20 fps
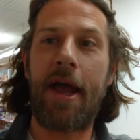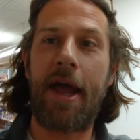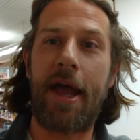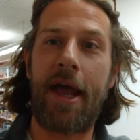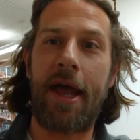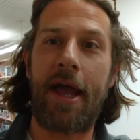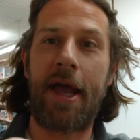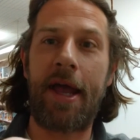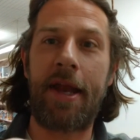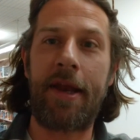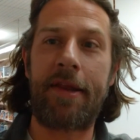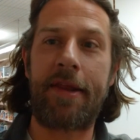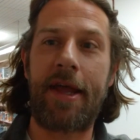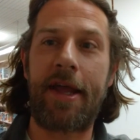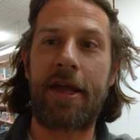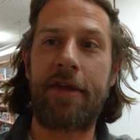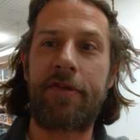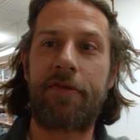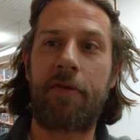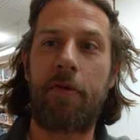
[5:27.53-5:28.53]
And
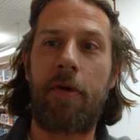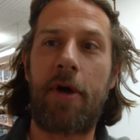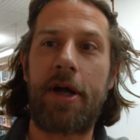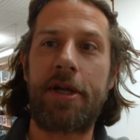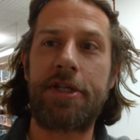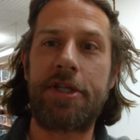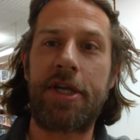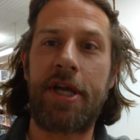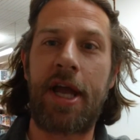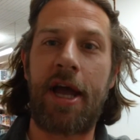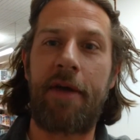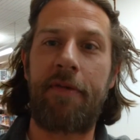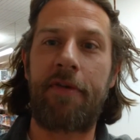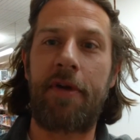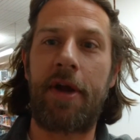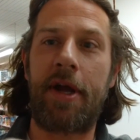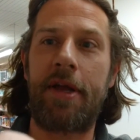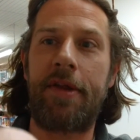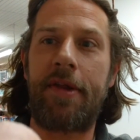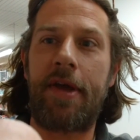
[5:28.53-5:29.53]
thanks for watching. Have a
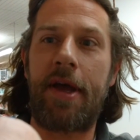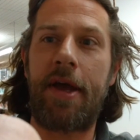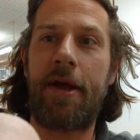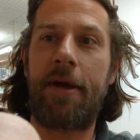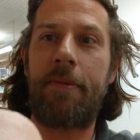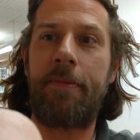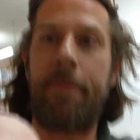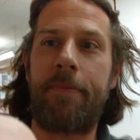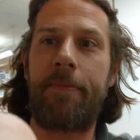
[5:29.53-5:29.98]
great day.